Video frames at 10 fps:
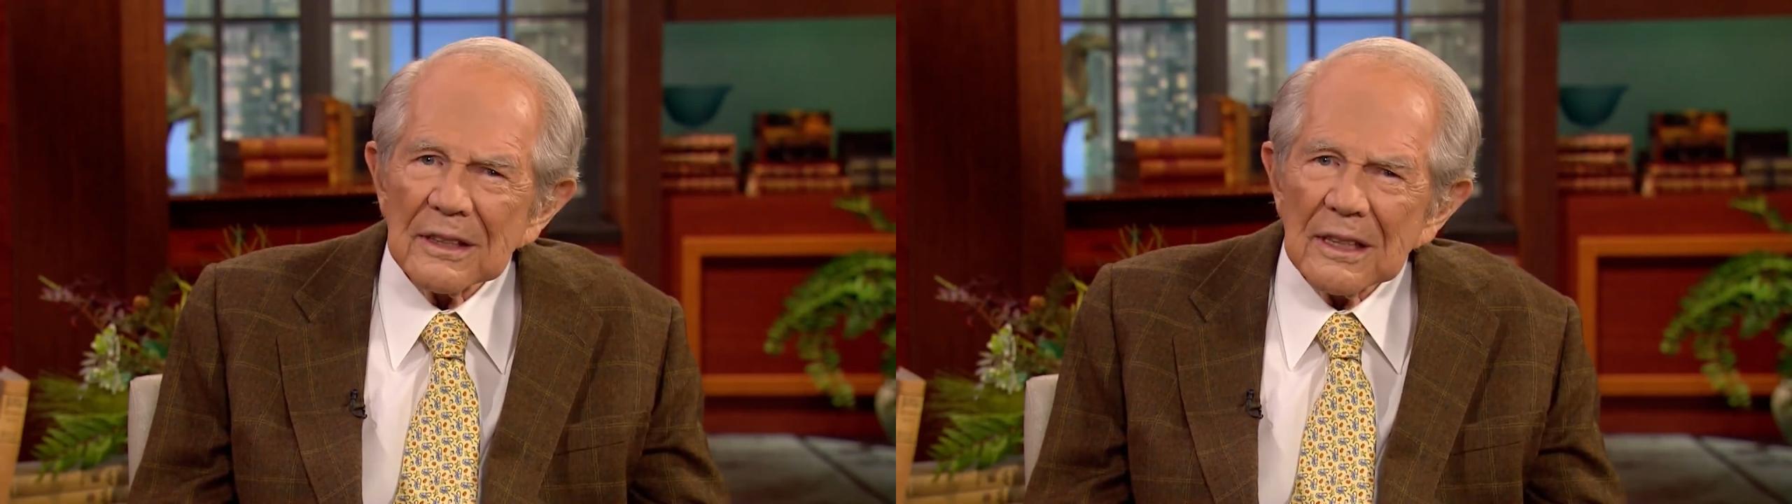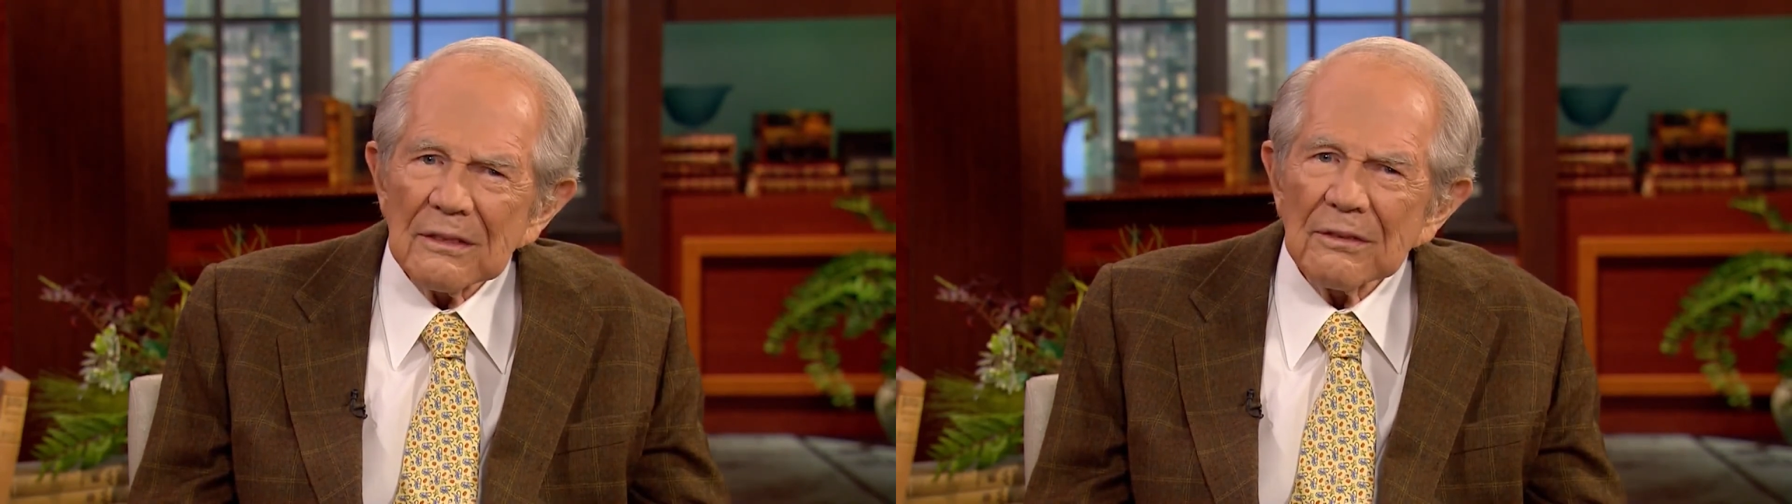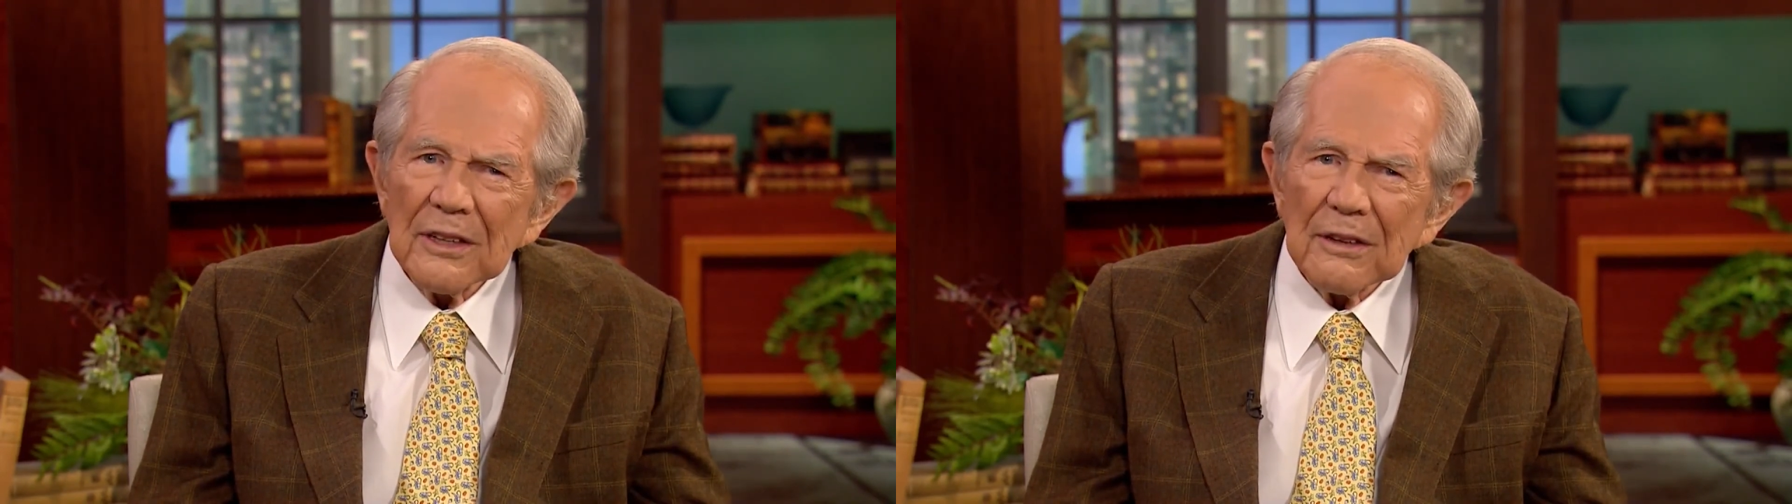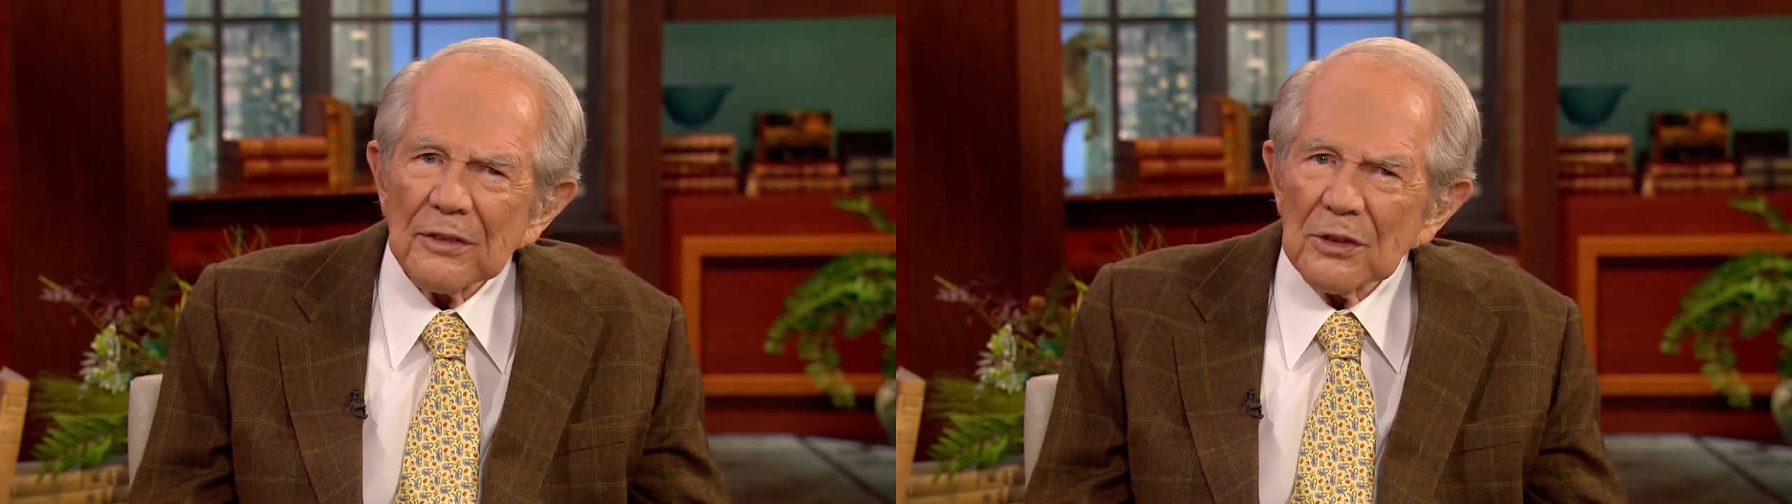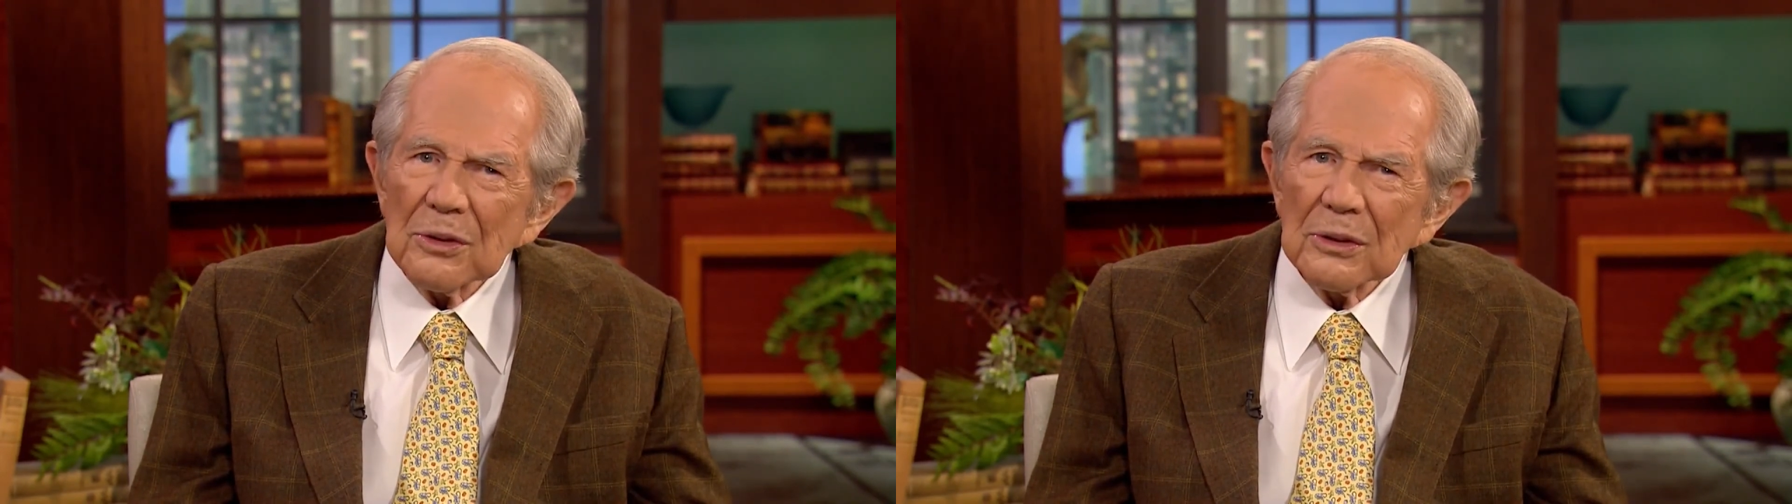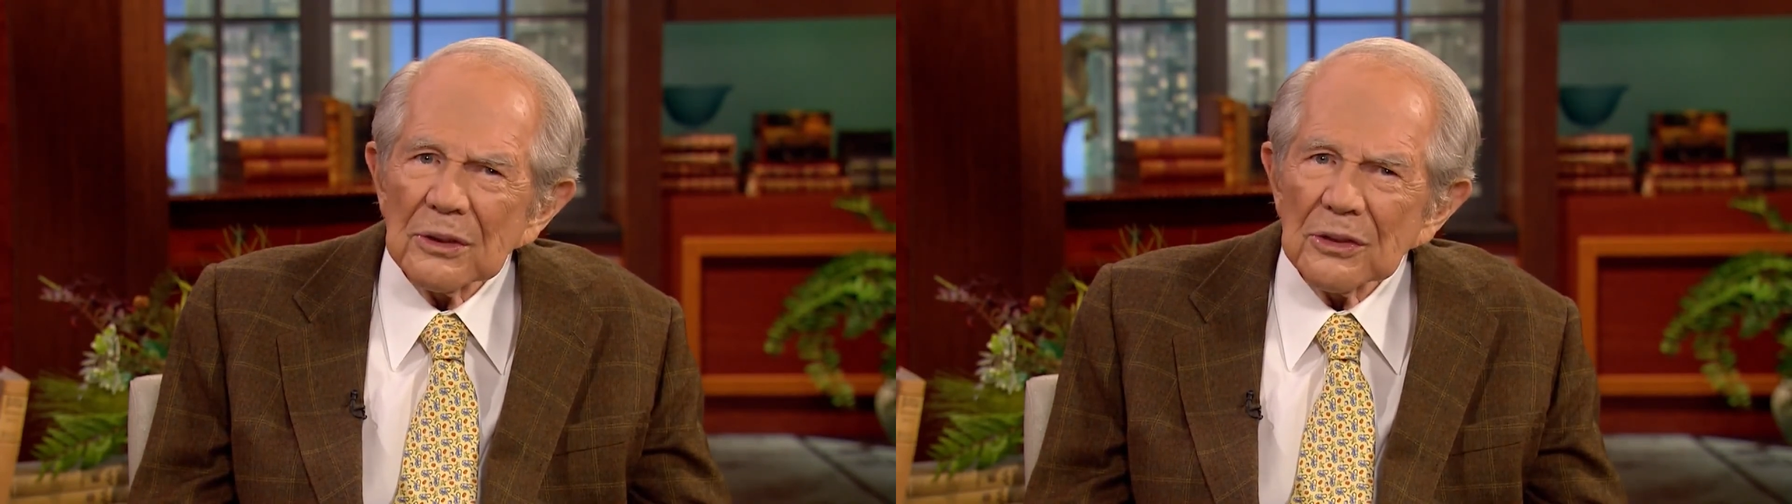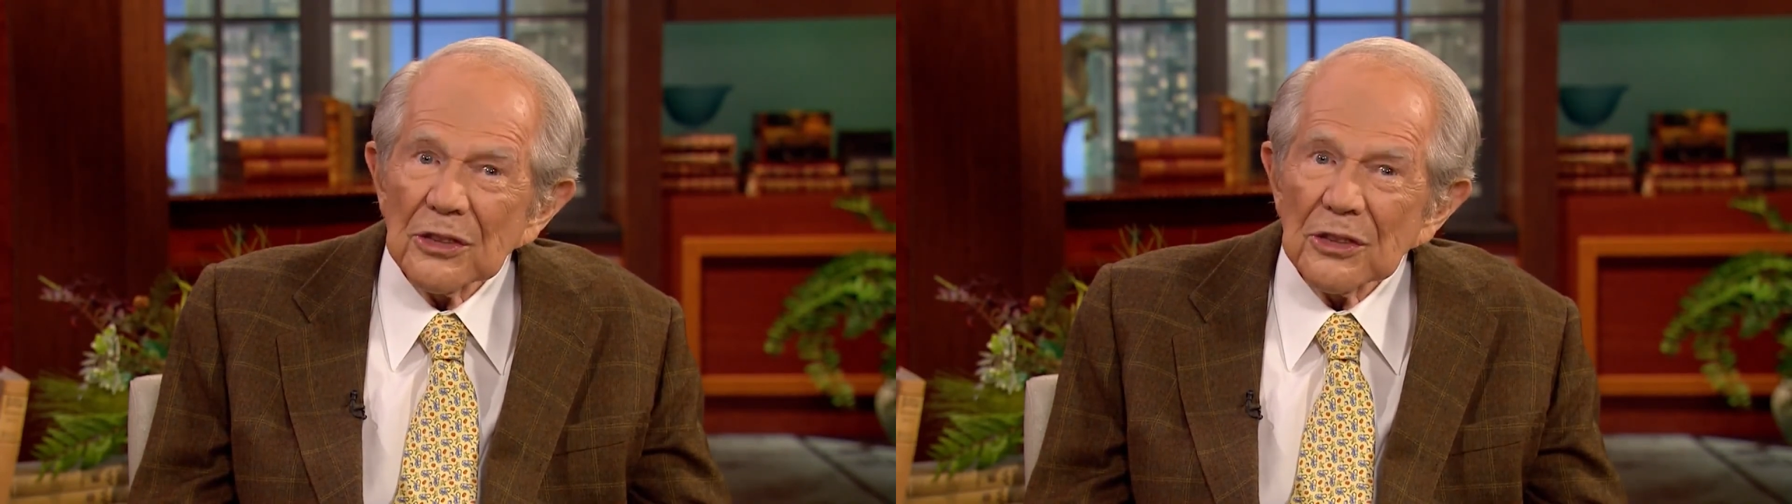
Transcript: and very few